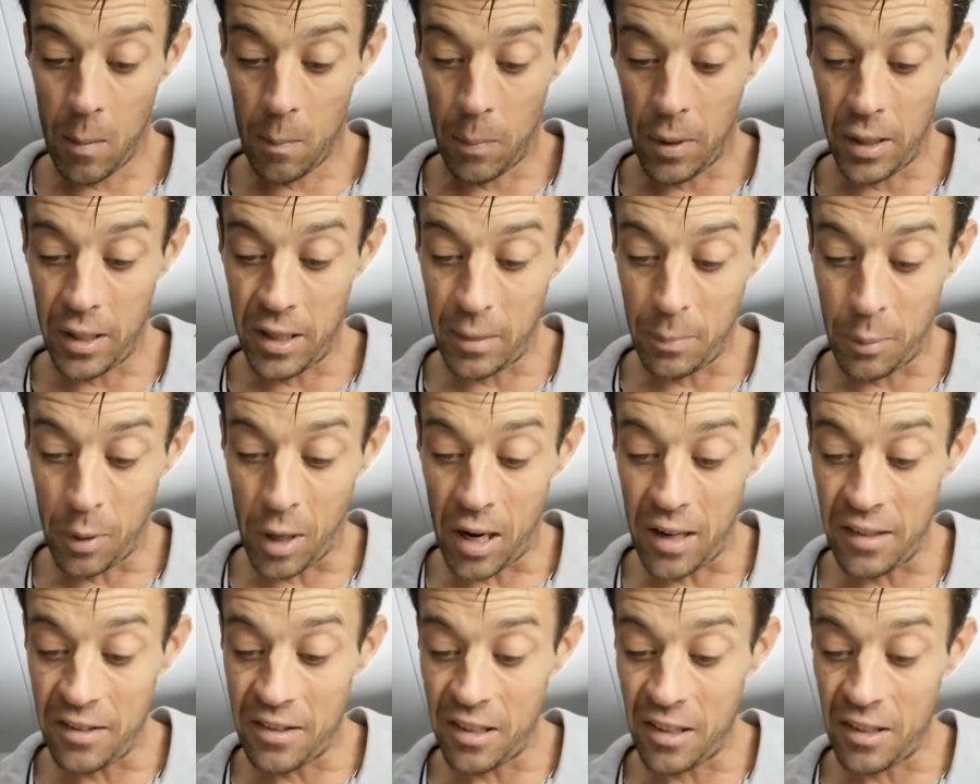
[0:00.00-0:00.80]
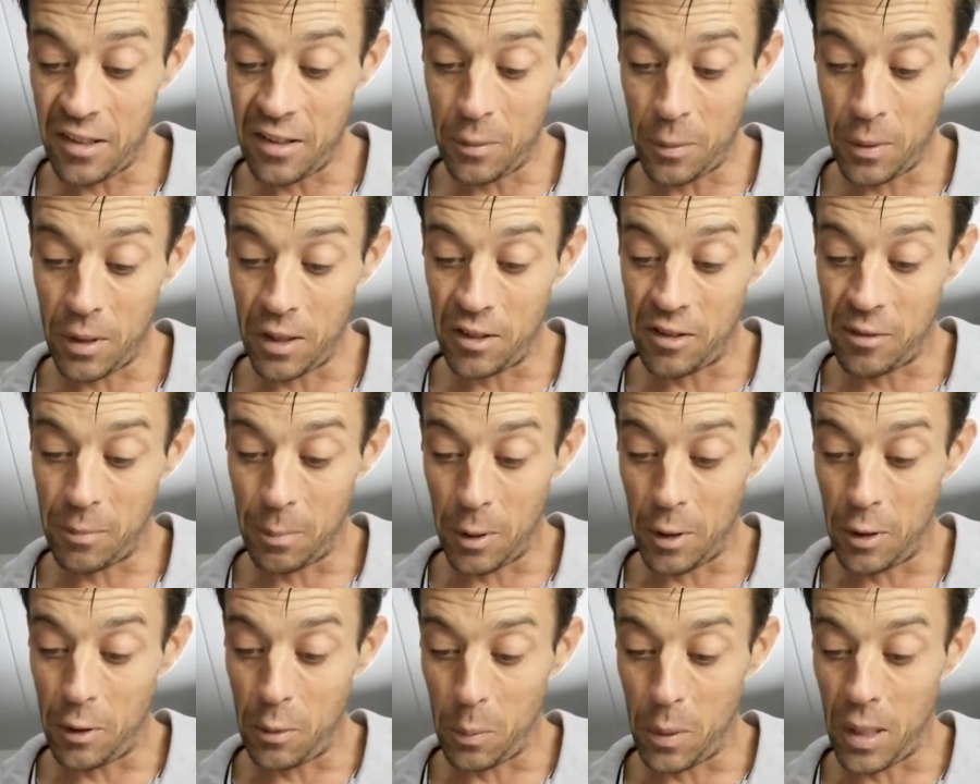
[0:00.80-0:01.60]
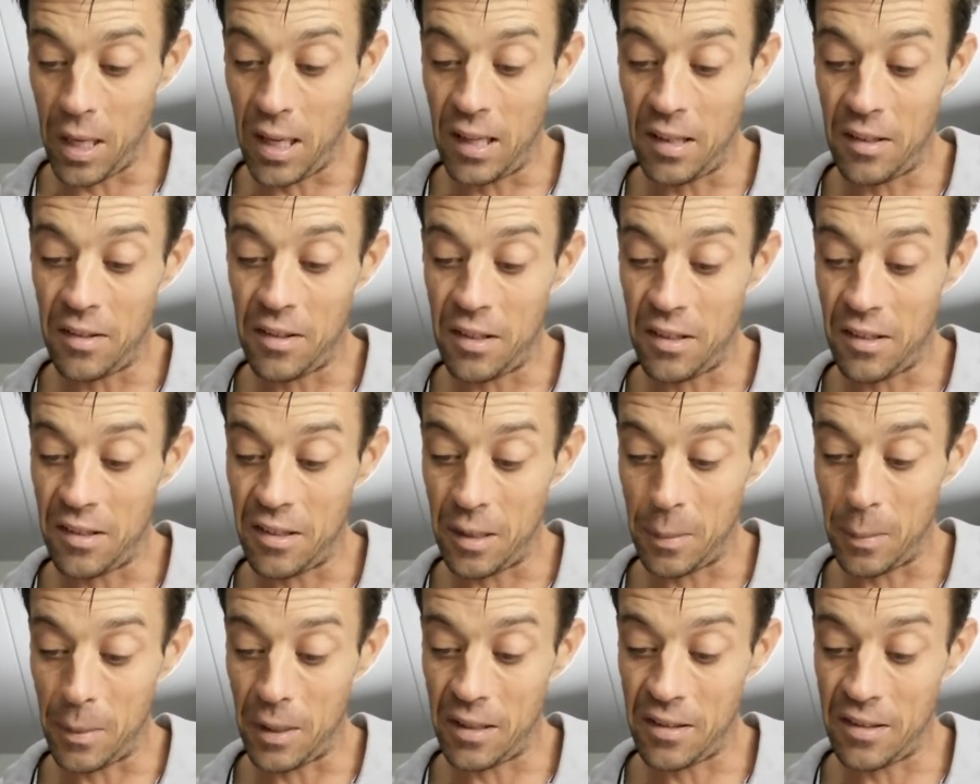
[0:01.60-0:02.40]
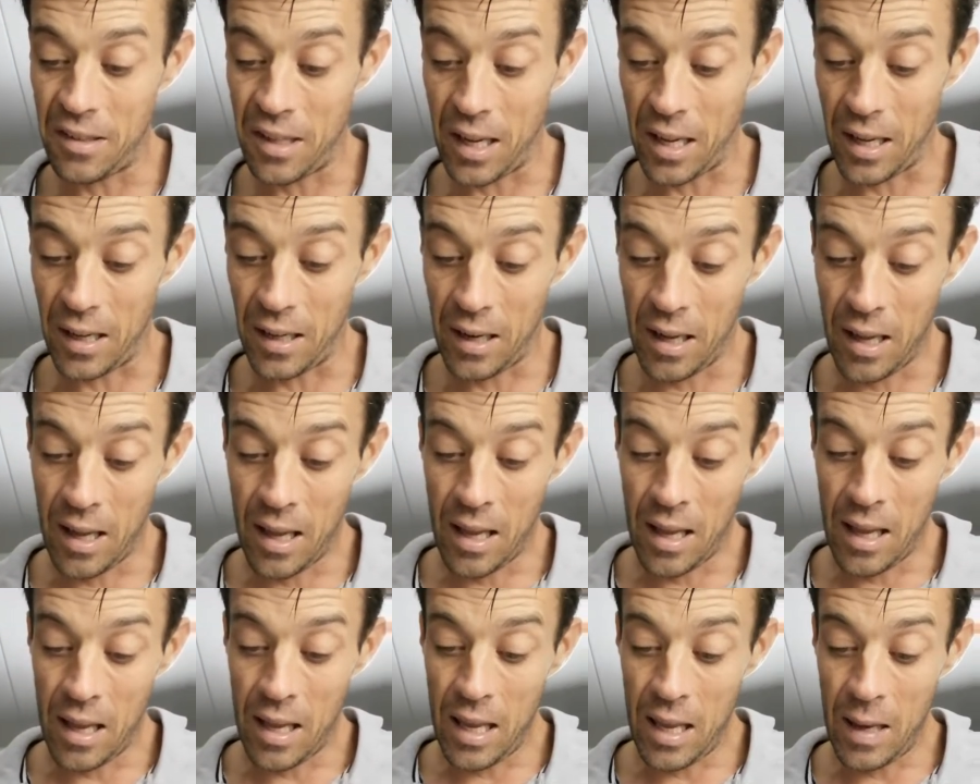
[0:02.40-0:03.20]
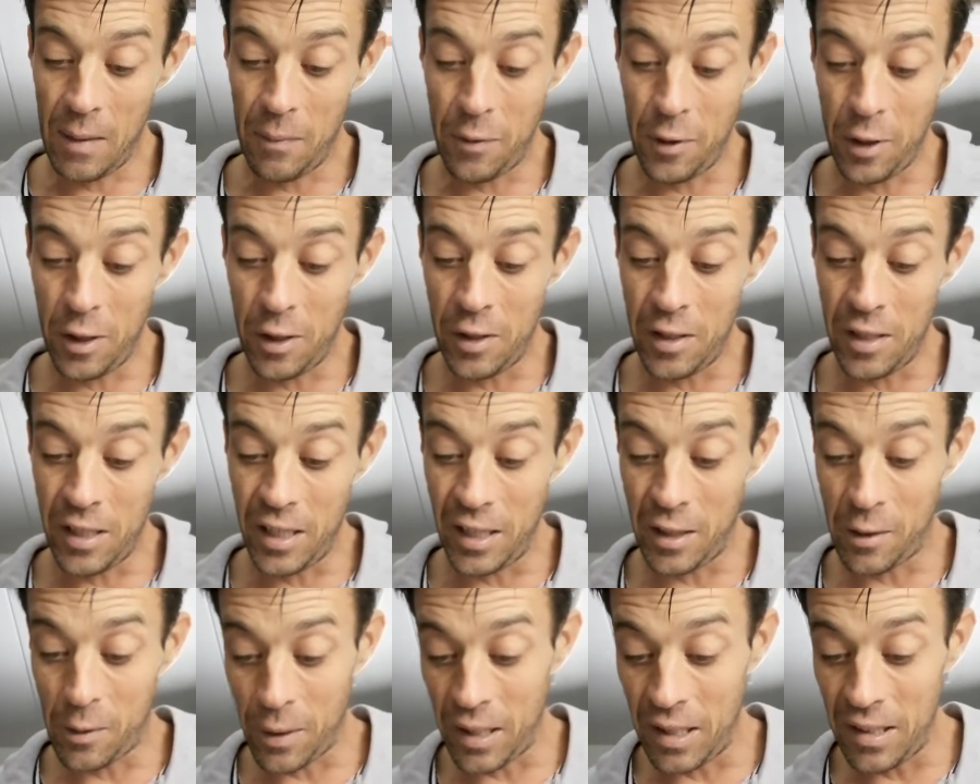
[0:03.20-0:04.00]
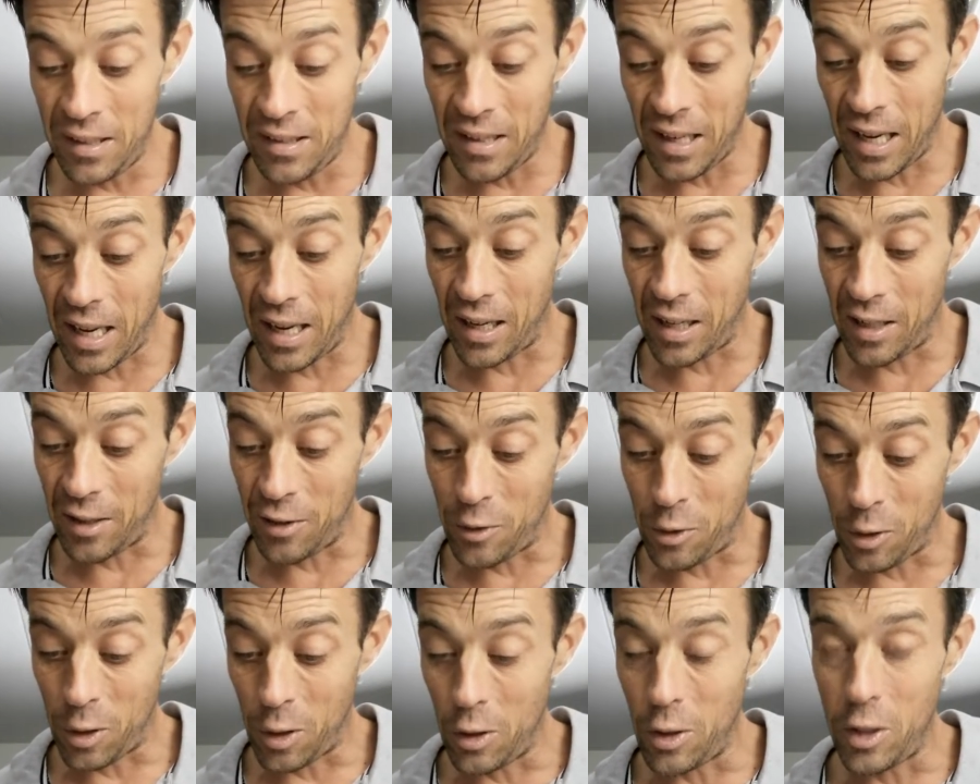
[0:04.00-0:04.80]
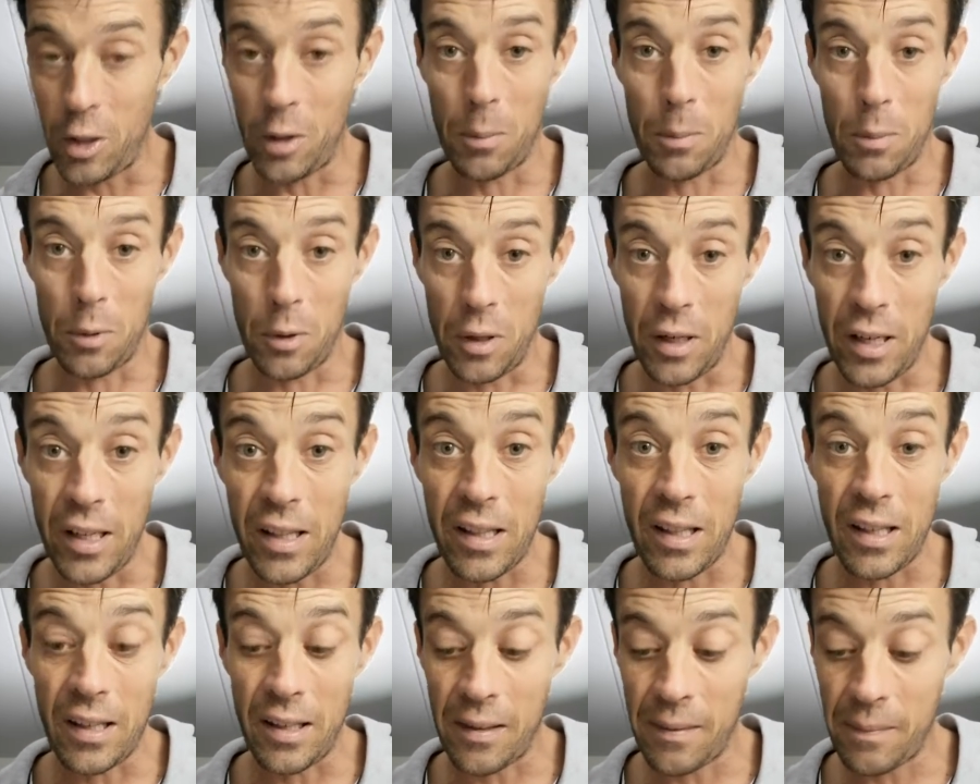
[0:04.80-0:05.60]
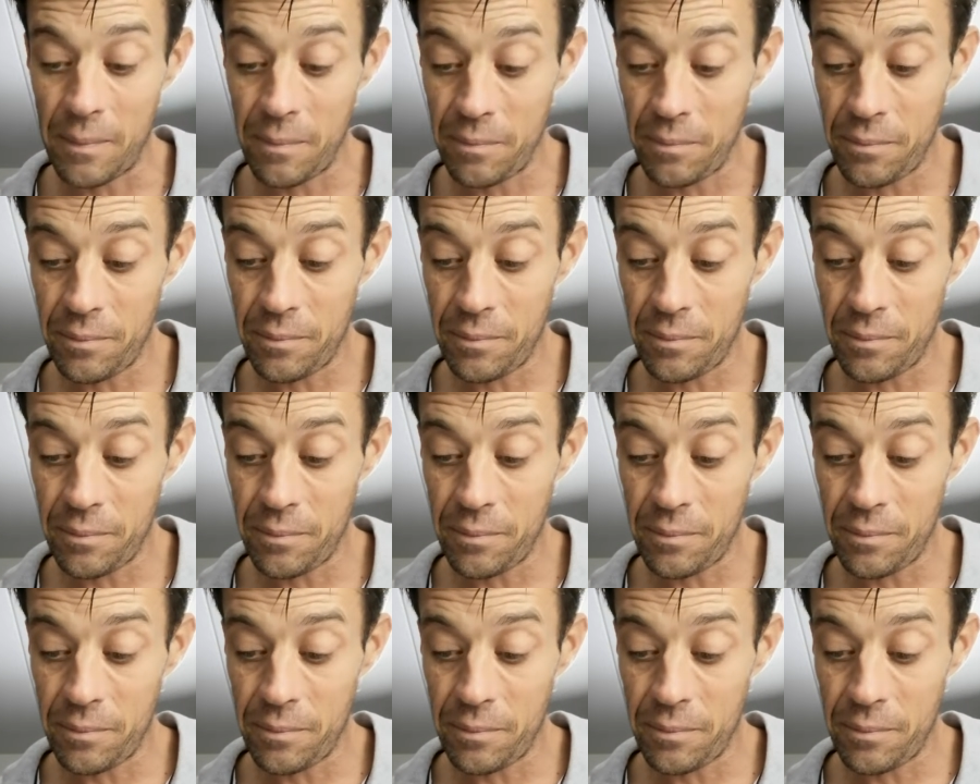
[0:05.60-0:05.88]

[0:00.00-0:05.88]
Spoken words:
But the process works both ways to some extent. If you decrease and control your breathing,